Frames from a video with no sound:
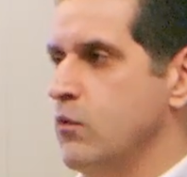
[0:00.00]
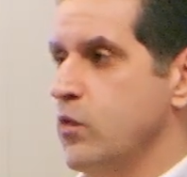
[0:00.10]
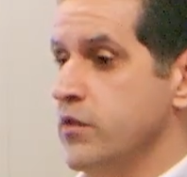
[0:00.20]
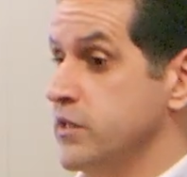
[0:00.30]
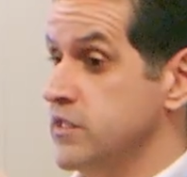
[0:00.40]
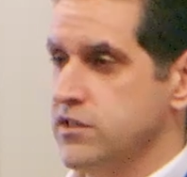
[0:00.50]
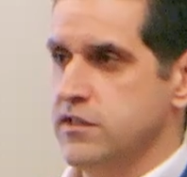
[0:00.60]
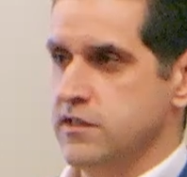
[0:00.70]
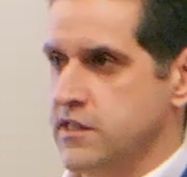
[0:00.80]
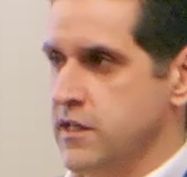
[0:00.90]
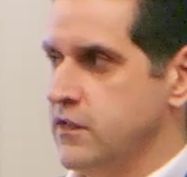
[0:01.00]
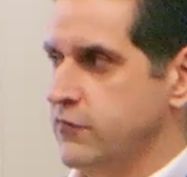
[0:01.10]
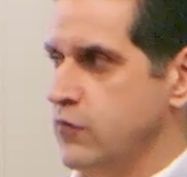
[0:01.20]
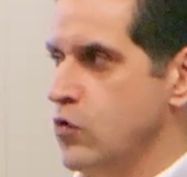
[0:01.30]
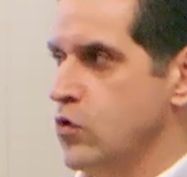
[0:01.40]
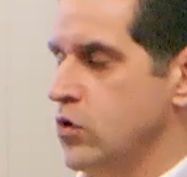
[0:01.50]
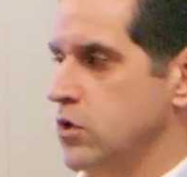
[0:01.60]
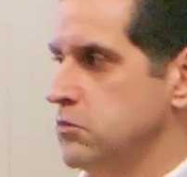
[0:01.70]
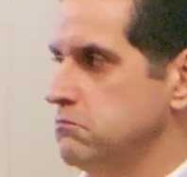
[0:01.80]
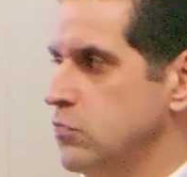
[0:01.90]
whether it does it itself
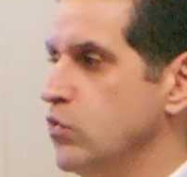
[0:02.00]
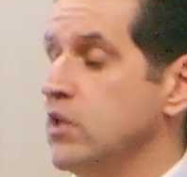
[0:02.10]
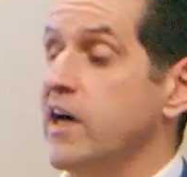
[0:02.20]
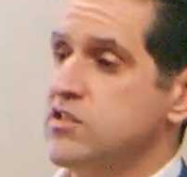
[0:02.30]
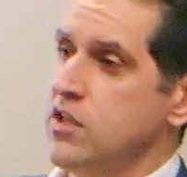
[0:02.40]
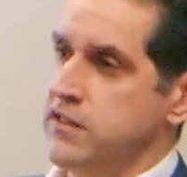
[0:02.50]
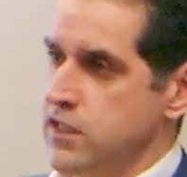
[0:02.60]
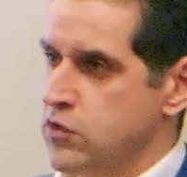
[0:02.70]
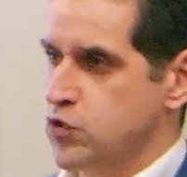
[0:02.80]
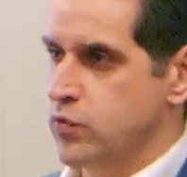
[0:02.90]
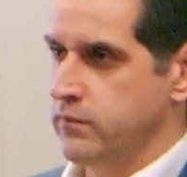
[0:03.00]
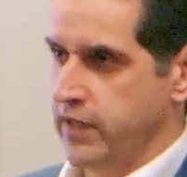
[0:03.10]
or relies on the industry,